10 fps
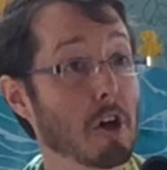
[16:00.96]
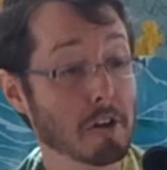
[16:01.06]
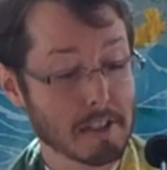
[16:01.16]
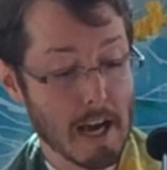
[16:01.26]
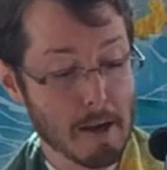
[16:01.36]

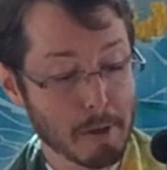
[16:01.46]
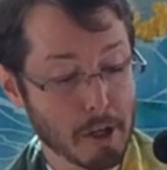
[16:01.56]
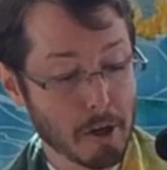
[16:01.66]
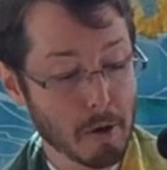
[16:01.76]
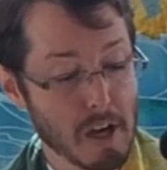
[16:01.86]
long time
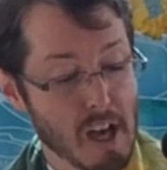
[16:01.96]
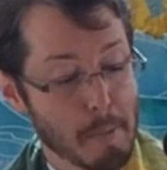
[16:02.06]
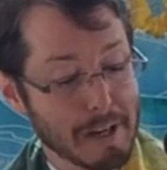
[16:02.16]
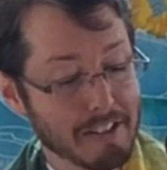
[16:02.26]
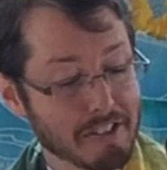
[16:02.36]
ago,
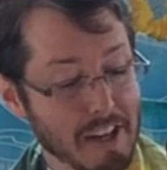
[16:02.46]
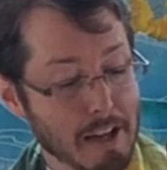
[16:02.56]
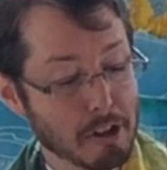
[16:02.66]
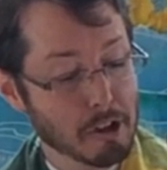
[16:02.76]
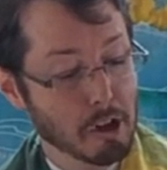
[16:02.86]
but
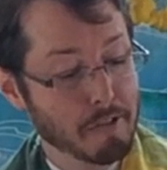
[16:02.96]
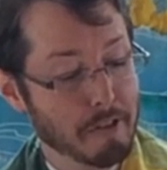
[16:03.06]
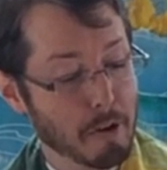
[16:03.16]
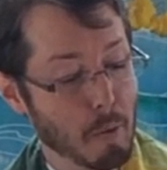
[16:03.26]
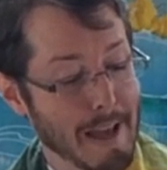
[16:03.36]
instead to look
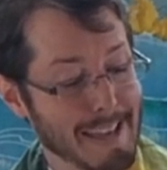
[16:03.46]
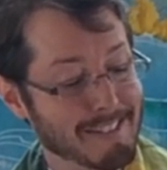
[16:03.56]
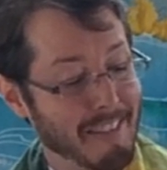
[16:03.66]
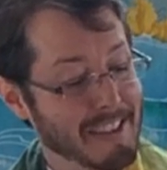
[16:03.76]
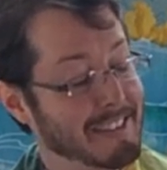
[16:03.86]
for the
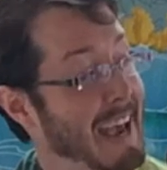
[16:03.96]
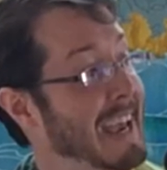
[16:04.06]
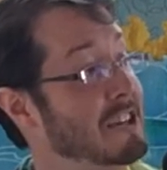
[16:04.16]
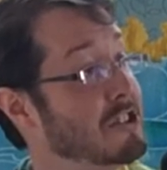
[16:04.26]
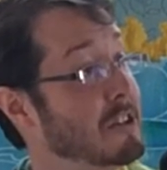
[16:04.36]
ways that these
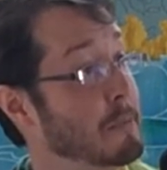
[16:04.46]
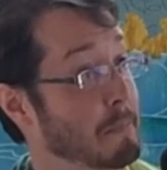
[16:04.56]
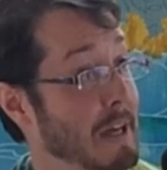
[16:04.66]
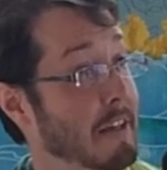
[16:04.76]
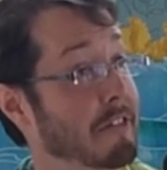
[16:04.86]

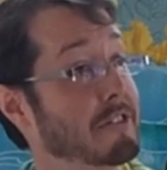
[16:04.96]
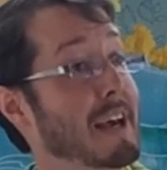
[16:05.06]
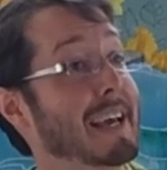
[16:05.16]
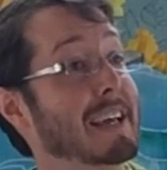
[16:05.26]
ancient myths